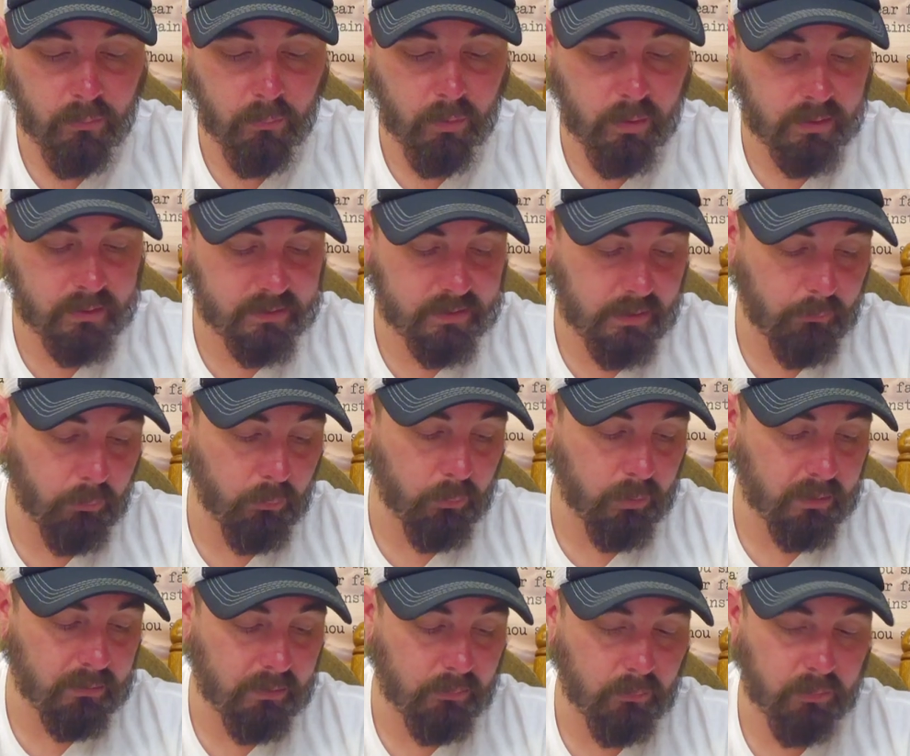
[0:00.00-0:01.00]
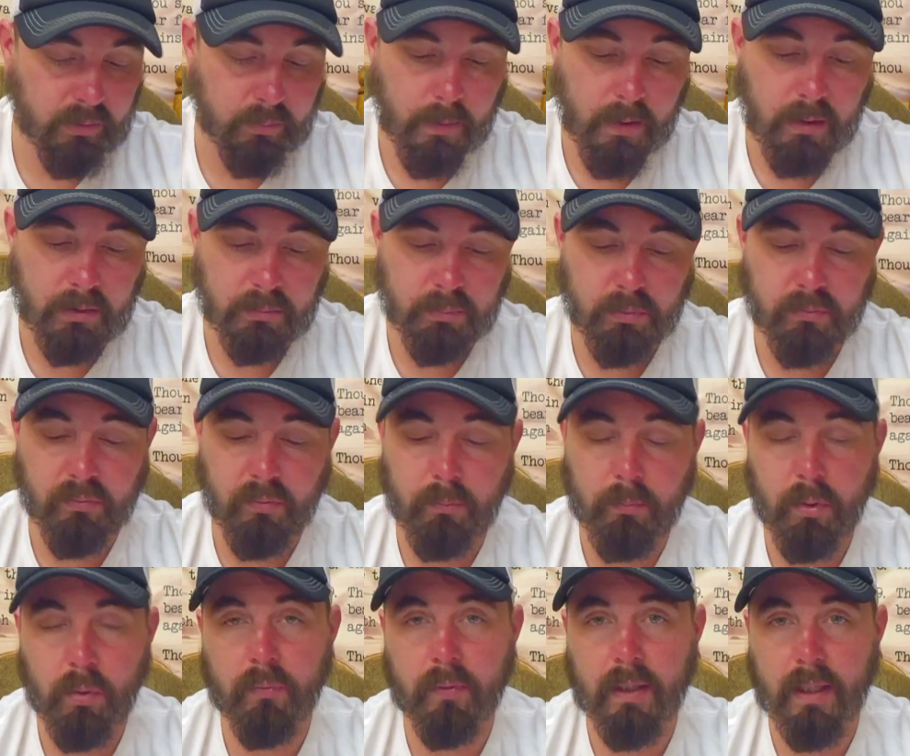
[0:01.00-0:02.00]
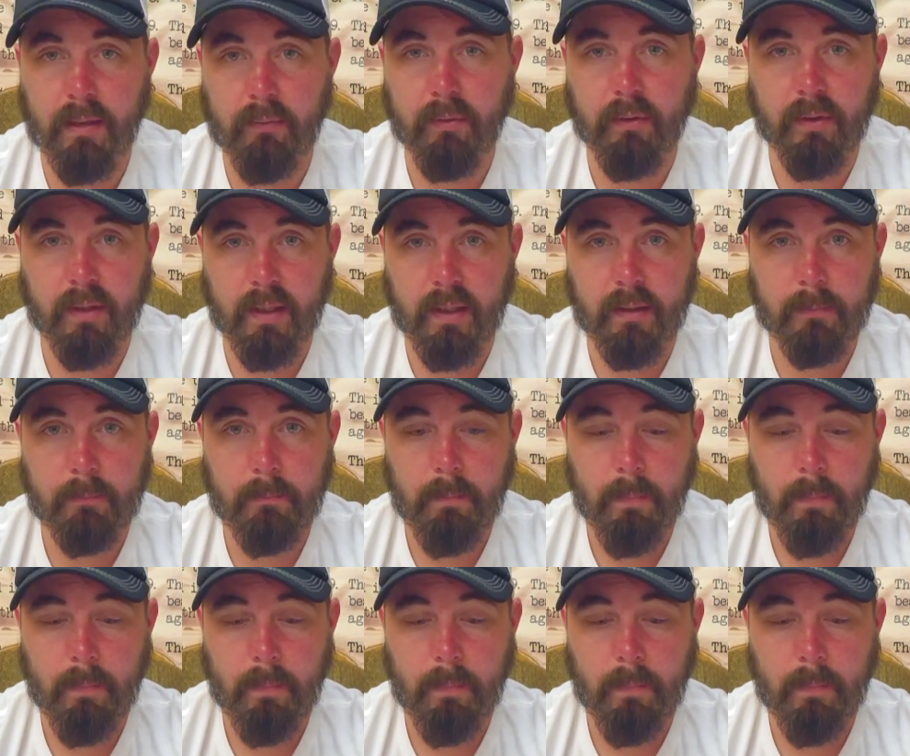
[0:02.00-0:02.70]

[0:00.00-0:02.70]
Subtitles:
ones that were really responsible for moving everything.